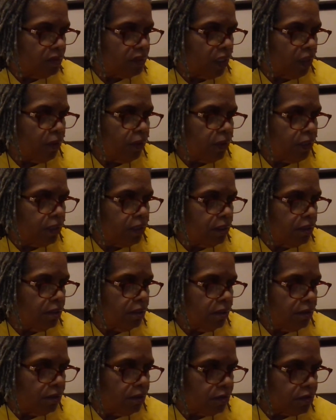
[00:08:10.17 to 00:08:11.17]
30
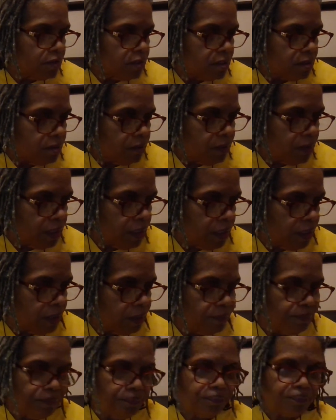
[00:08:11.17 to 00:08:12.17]
years.
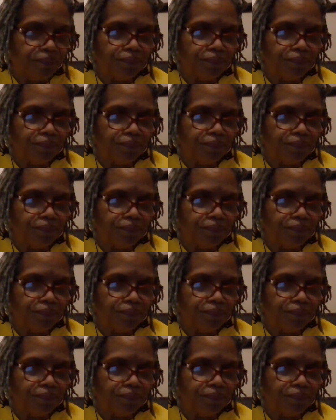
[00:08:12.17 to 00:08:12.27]
And